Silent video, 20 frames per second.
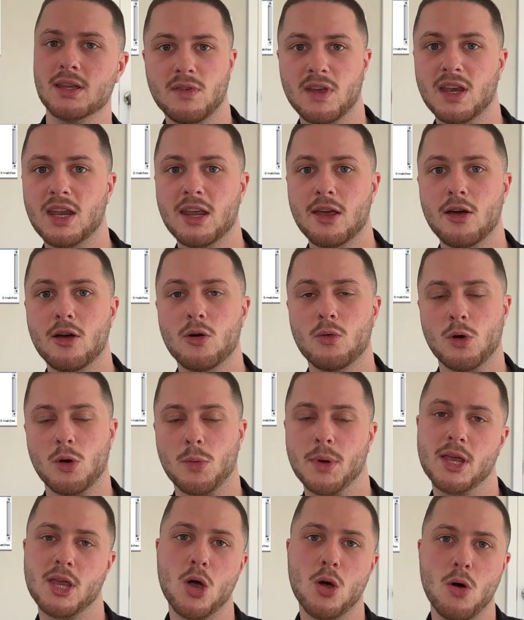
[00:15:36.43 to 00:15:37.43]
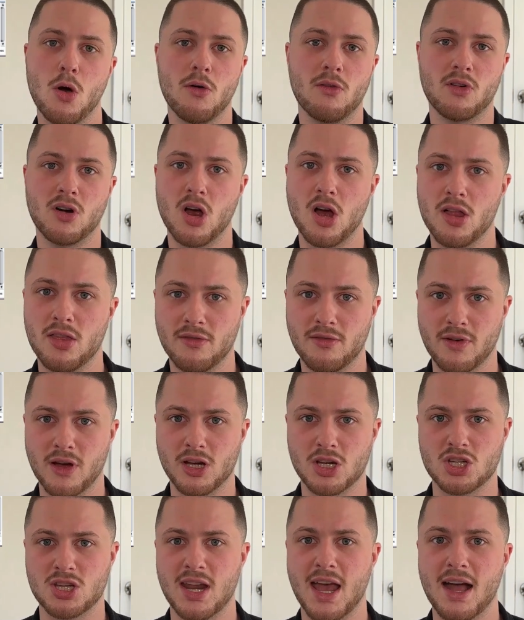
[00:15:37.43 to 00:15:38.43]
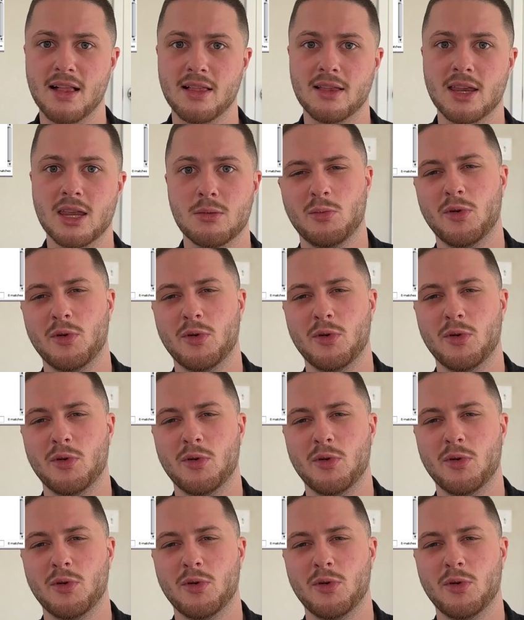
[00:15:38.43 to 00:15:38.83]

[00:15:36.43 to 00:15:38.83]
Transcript: video where we go over all the functionality.